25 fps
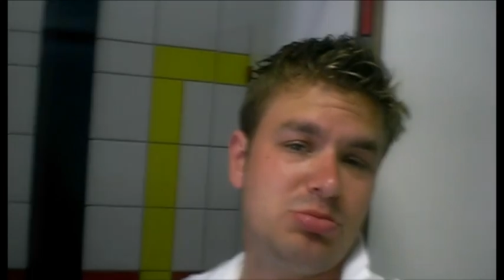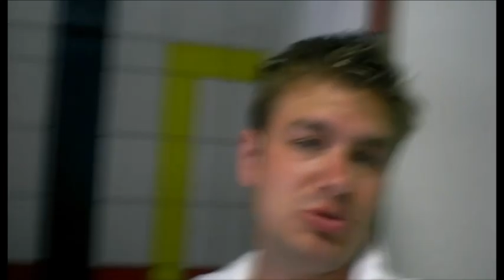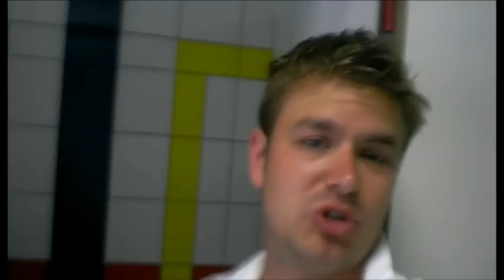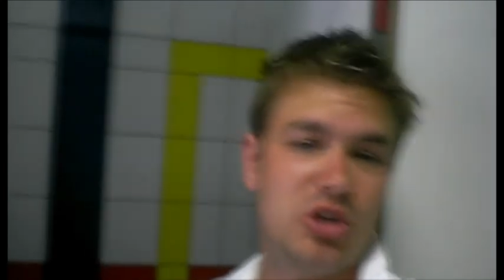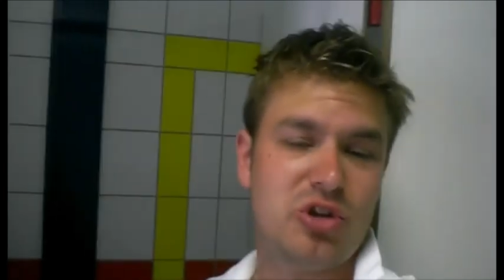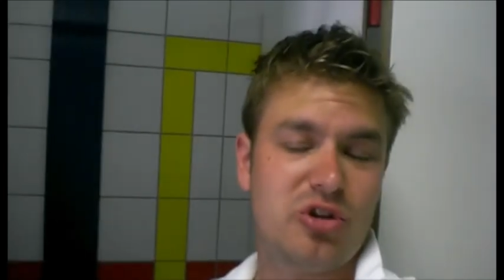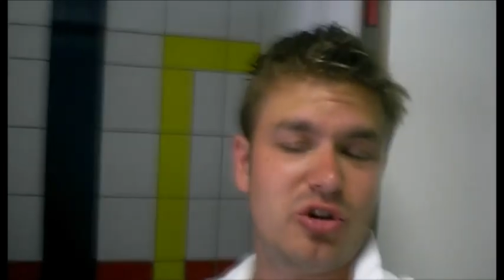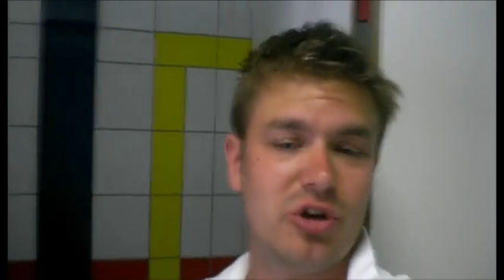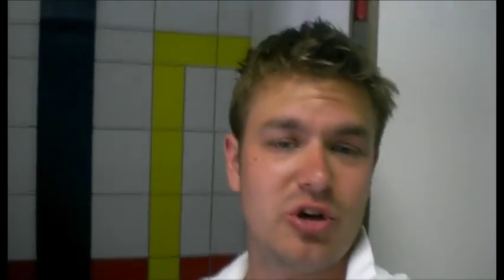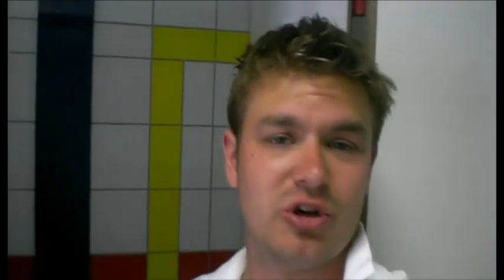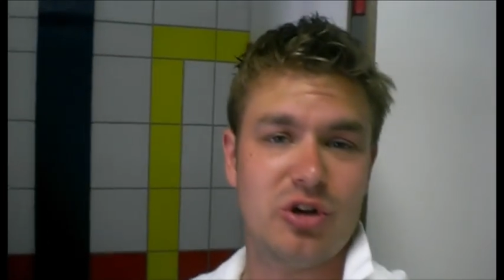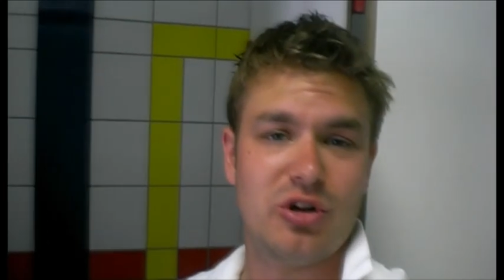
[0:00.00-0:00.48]

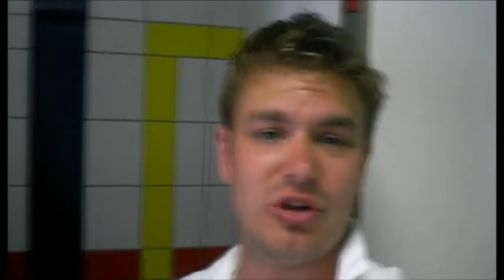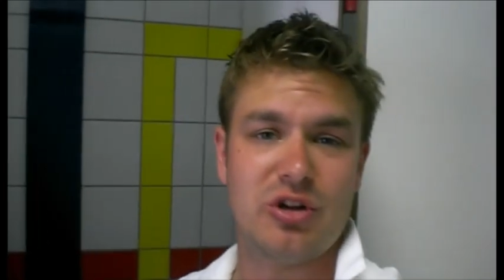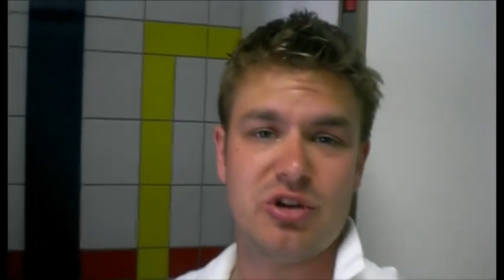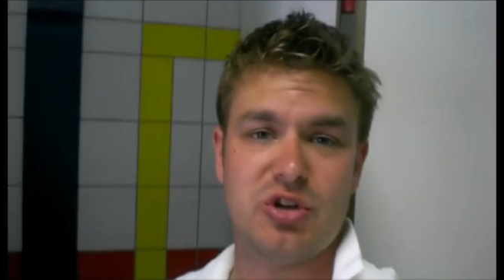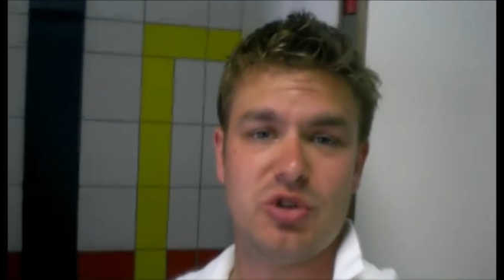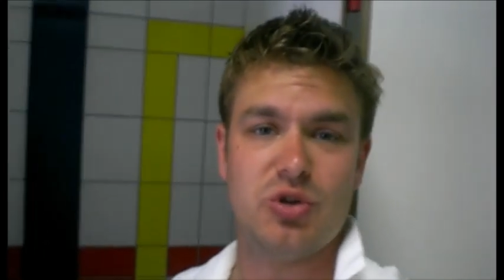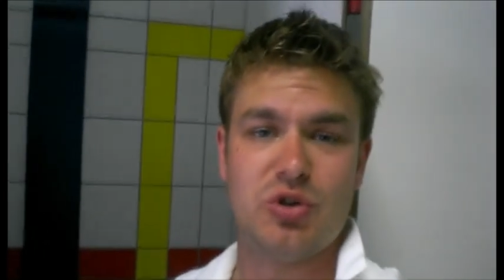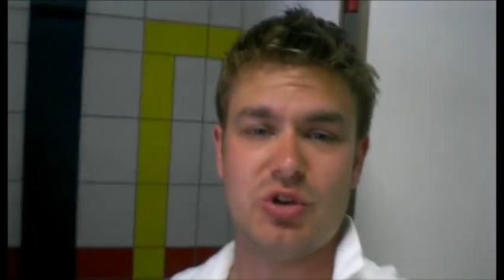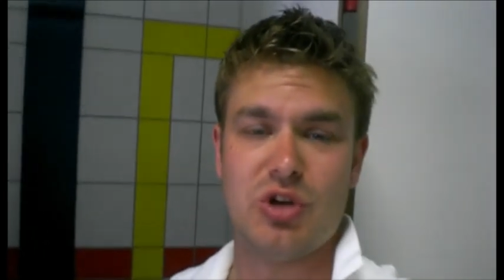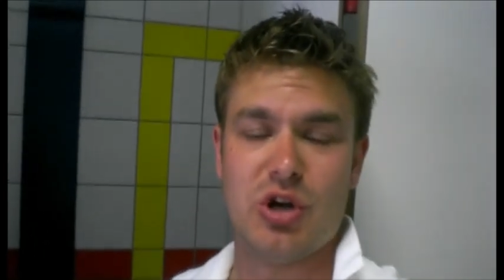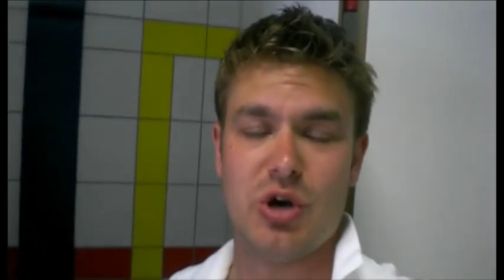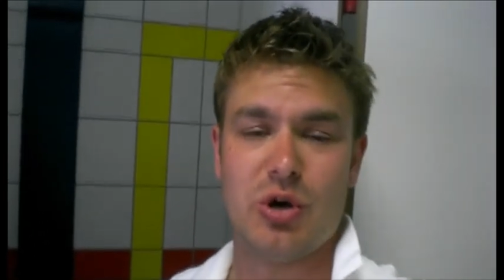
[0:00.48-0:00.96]
just thought I
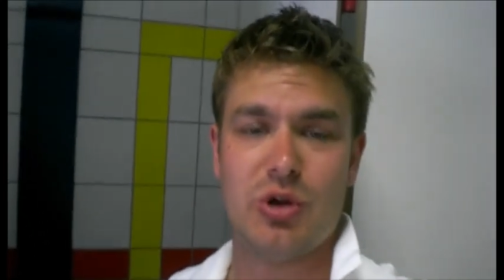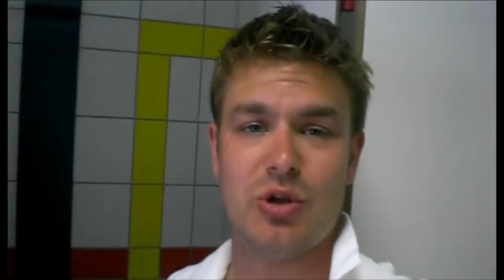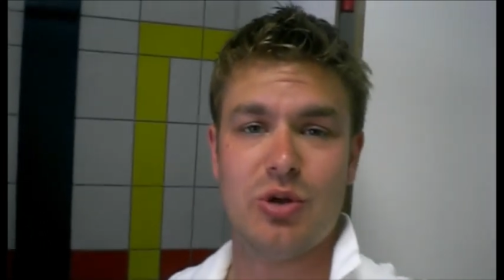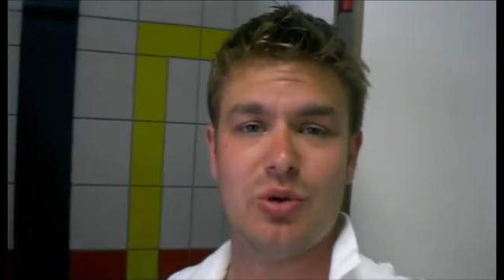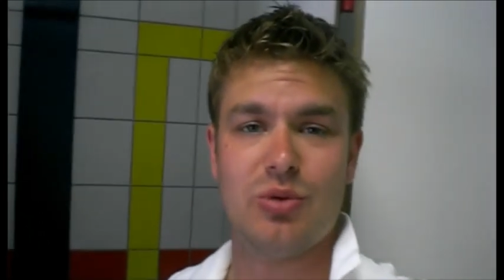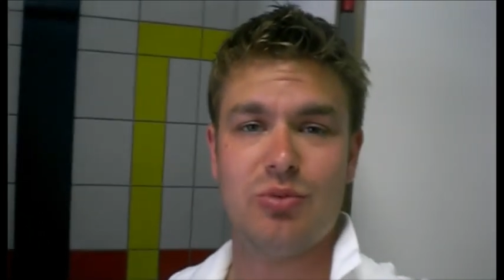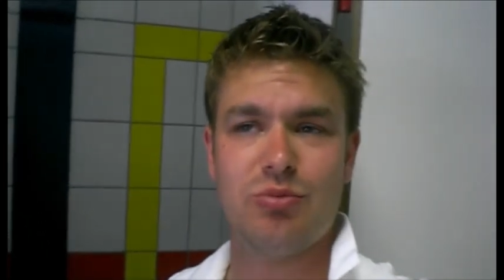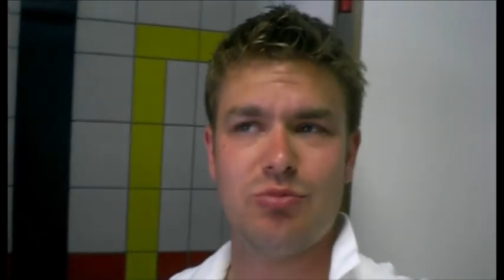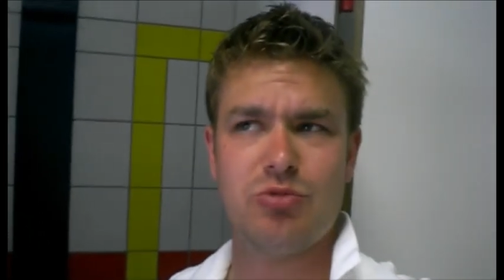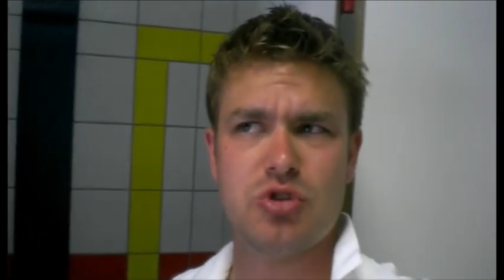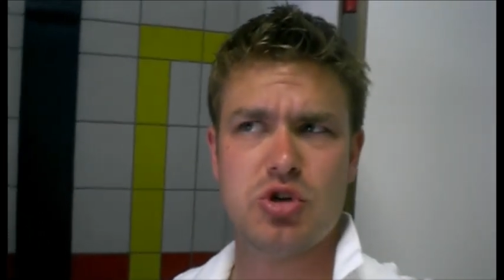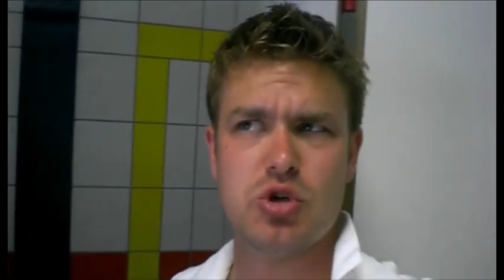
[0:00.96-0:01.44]
should
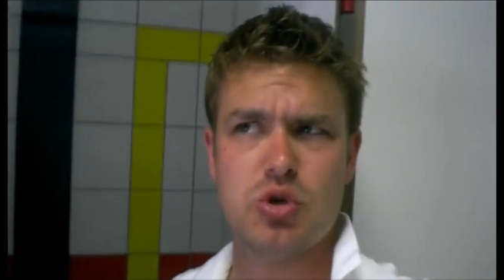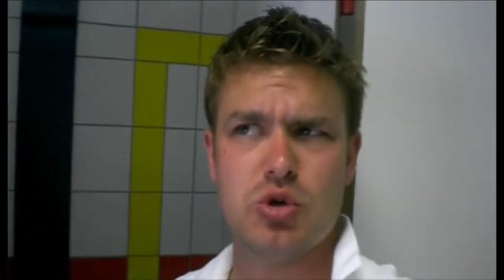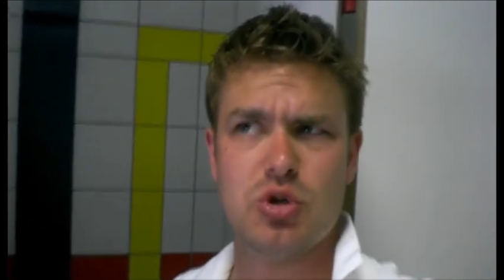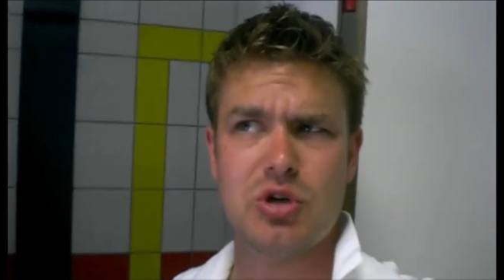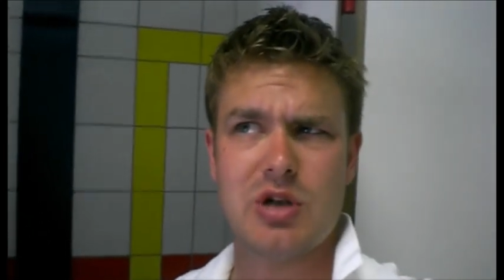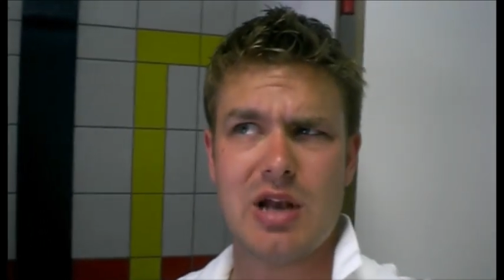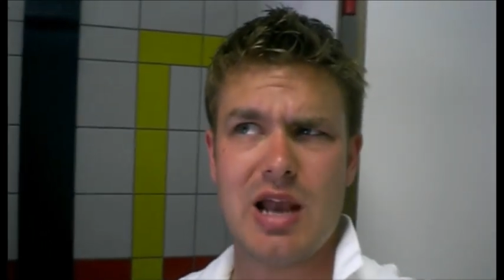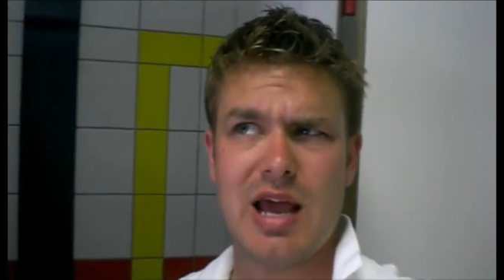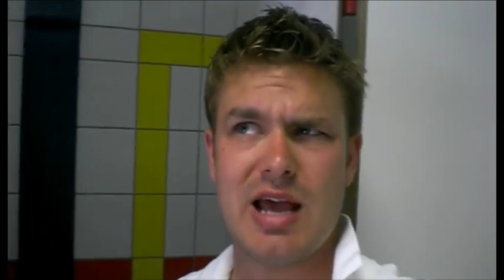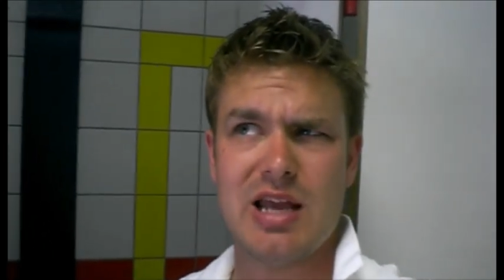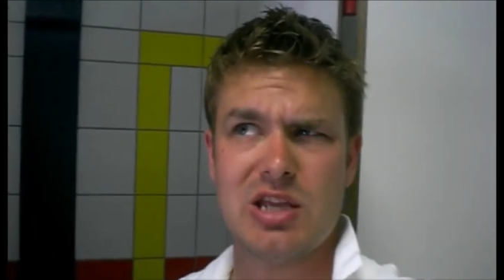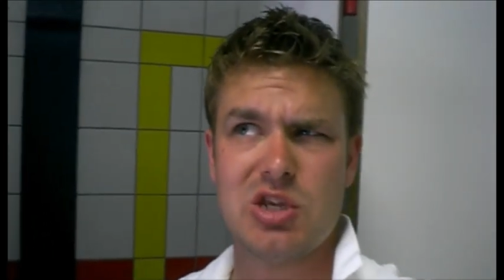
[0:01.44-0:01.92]

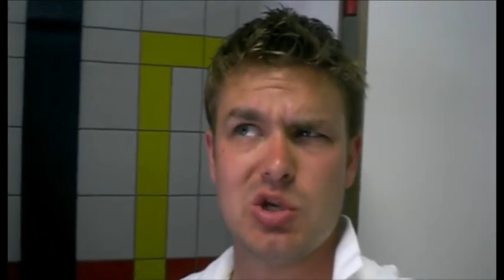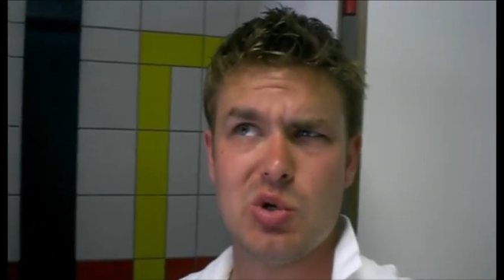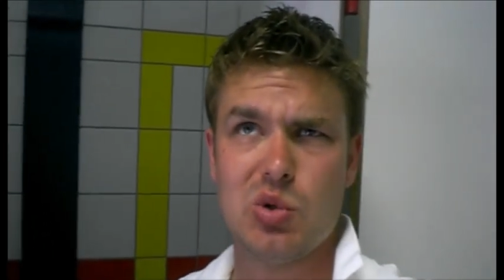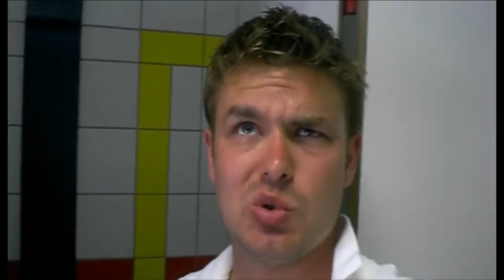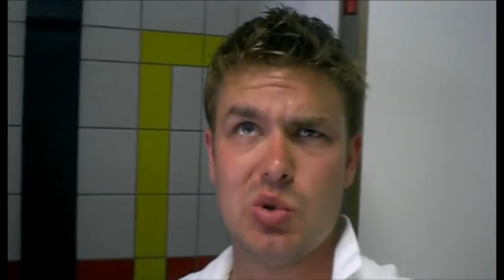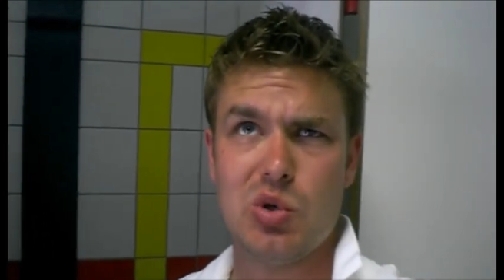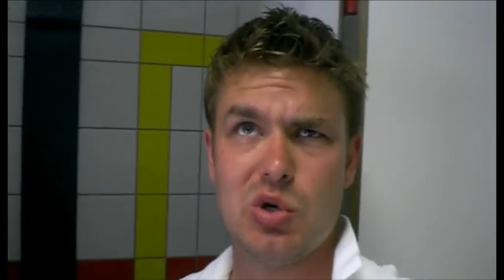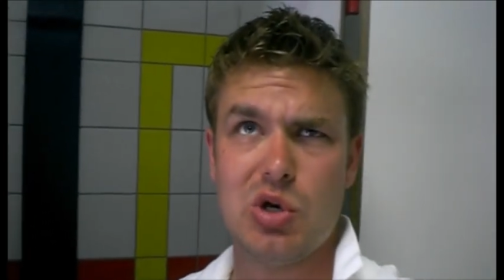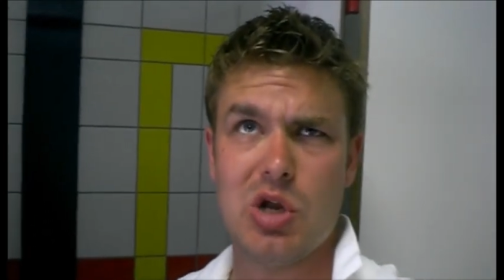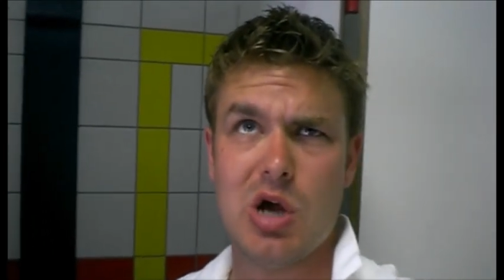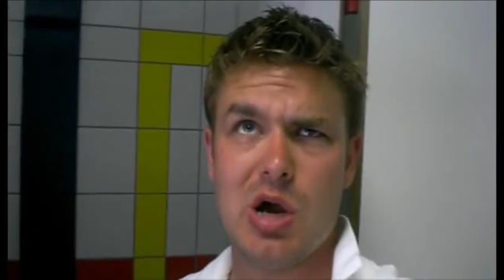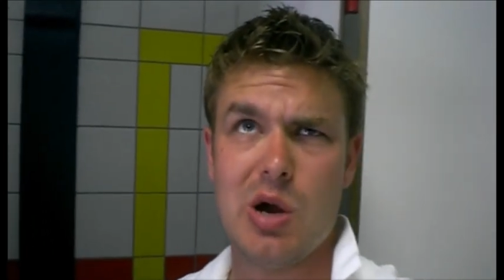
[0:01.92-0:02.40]
let
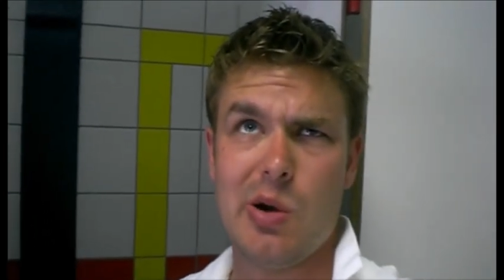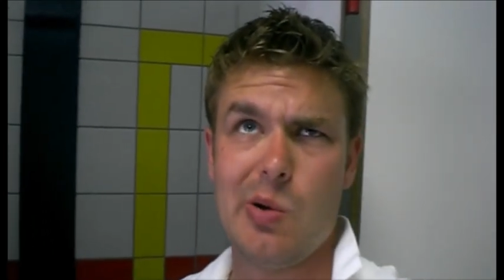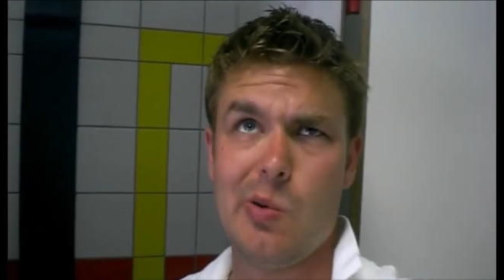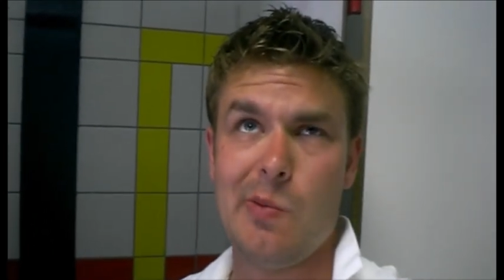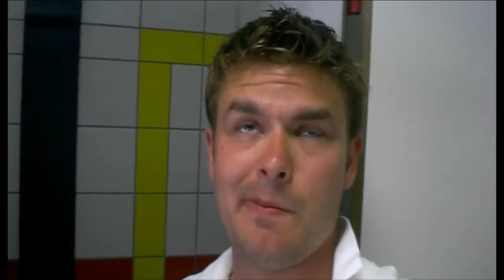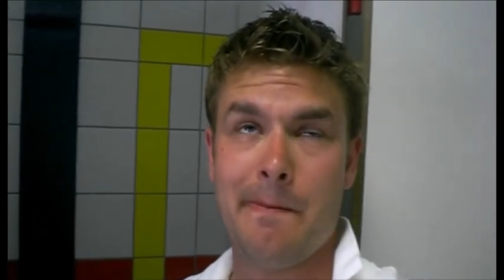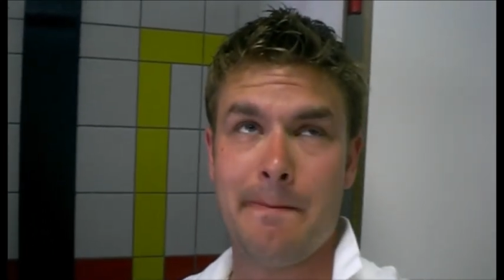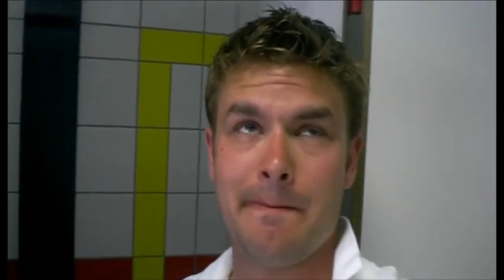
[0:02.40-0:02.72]
you know,